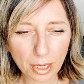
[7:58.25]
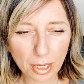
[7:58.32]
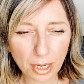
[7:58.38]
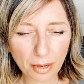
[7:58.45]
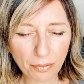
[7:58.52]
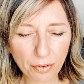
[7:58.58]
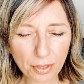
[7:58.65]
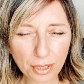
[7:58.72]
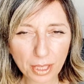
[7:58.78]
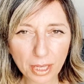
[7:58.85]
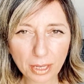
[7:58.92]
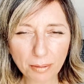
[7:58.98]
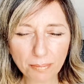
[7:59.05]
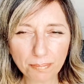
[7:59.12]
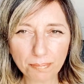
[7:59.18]

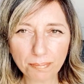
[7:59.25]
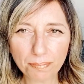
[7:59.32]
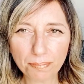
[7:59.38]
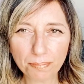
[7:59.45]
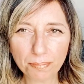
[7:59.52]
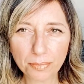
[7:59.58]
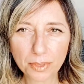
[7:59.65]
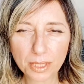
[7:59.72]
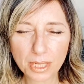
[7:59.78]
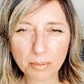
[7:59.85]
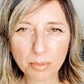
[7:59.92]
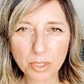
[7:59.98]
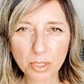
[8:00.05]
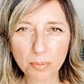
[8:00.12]
everything seems to